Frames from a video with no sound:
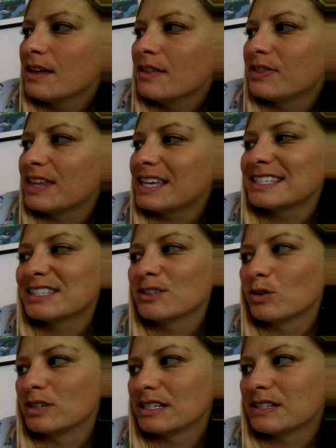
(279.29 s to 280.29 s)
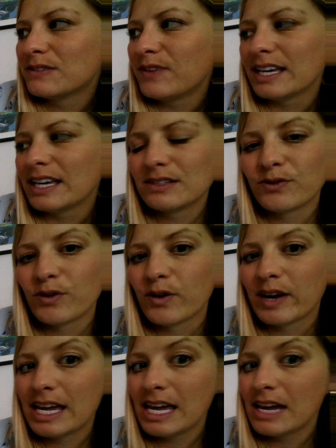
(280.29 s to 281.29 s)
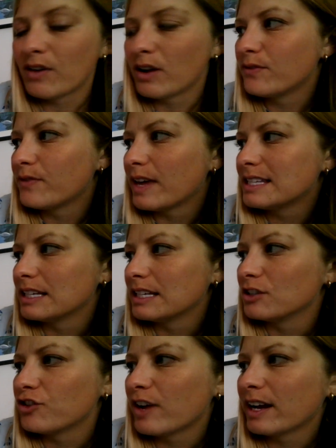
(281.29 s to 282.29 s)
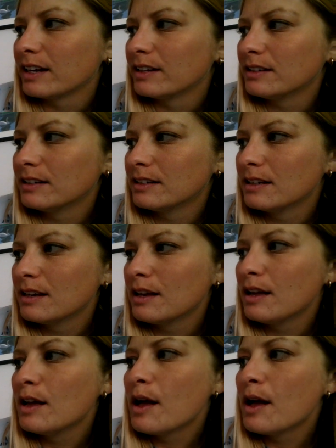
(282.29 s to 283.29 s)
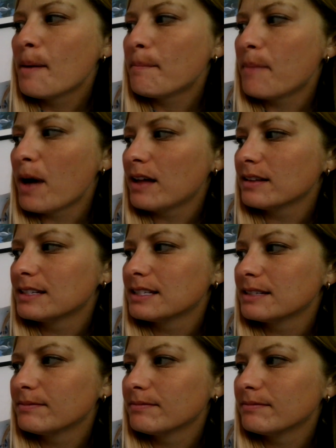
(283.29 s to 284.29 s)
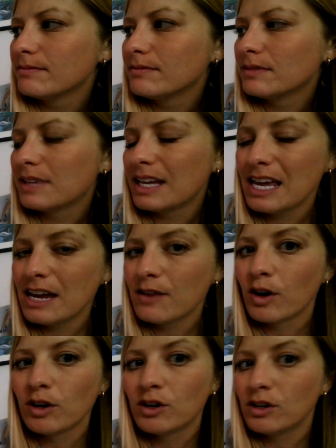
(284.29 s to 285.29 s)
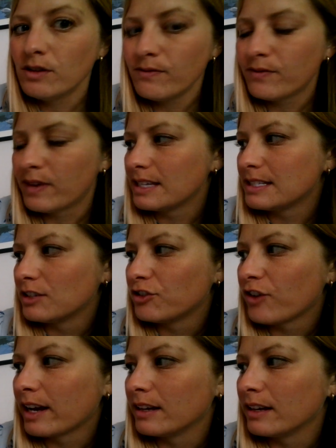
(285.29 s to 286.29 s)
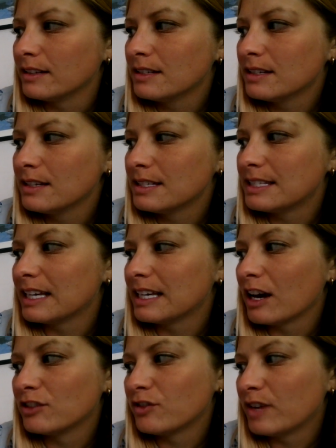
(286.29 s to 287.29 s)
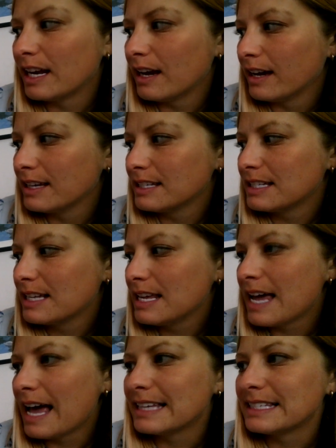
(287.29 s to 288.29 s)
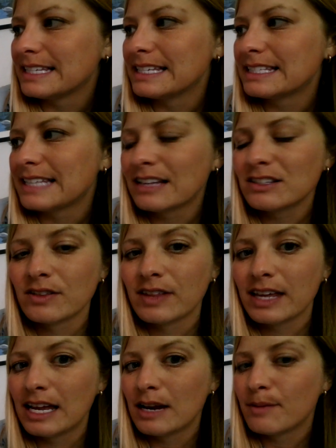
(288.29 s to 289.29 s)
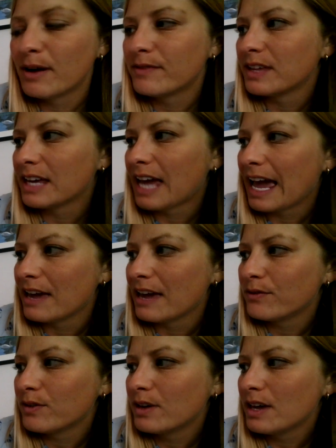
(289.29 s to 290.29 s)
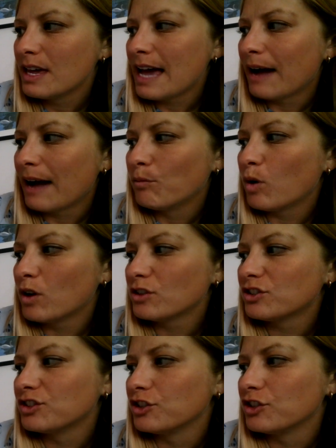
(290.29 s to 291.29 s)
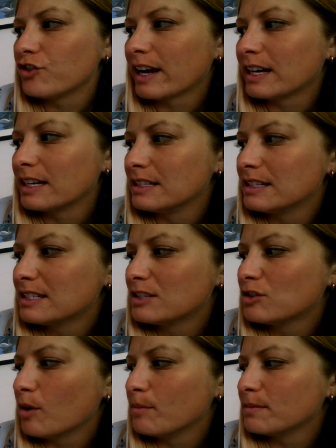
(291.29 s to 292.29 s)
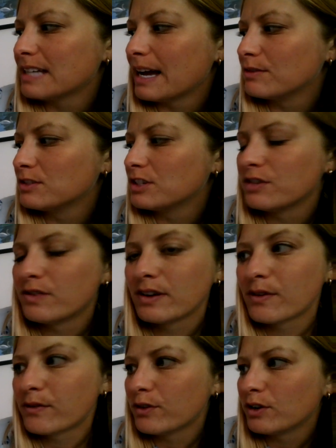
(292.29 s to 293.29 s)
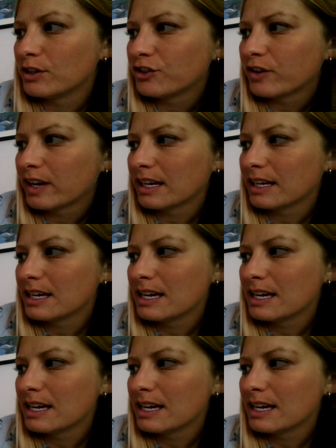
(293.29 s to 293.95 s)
"This sword is fit for a hero facing a dragon." But the hero couldn't face the dragon, Sigurd realized as he sat on the hill above the cave and watched the dragon stomp down to the river for a drink.